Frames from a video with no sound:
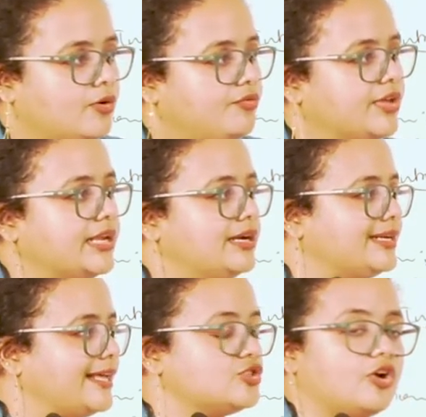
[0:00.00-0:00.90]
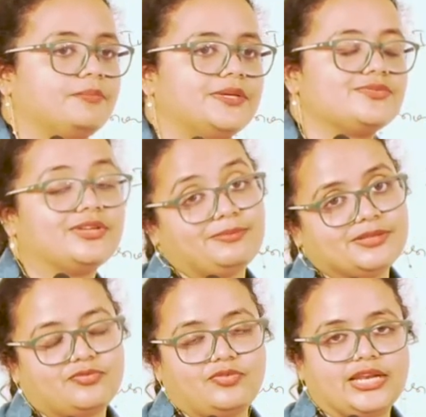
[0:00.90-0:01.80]
if we kill 10 zombies, we'll
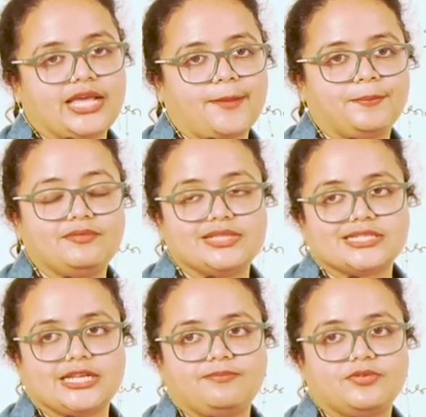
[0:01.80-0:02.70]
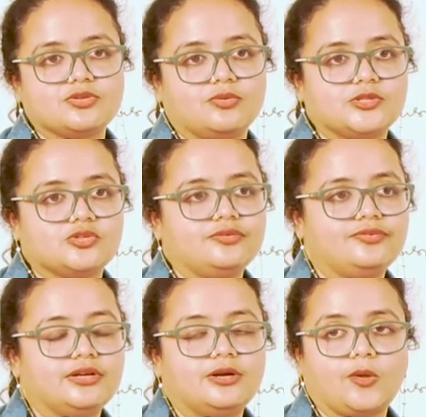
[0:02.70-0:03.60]
be very happy, we'll sleep with so much of
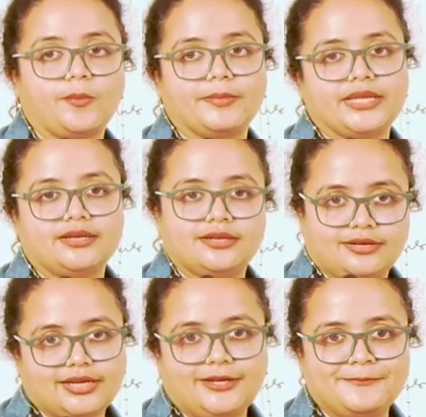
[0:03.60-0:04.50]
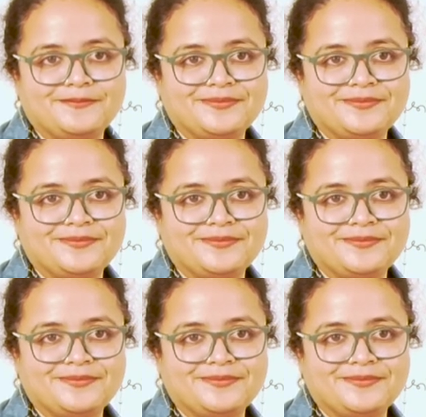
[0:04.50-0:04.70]
dopamine. Right?